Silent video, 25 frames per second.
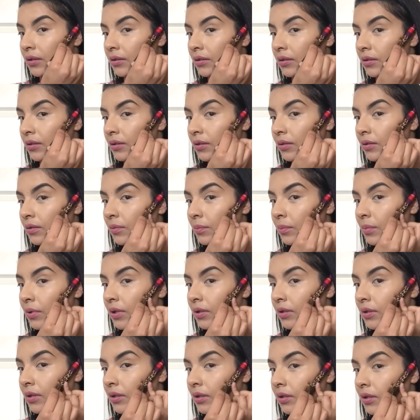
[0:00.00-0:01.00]
So
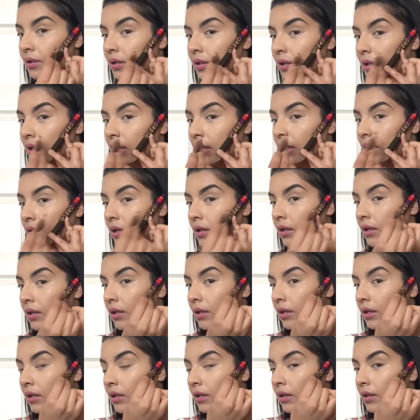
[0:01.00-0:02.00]
basically,
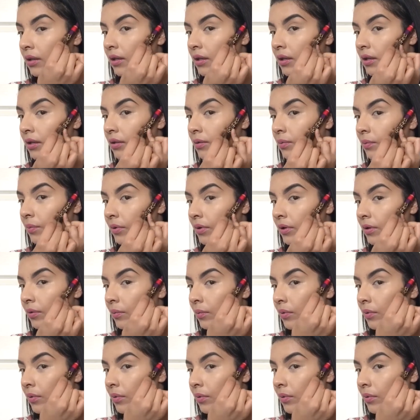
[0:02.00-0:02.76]
that's where I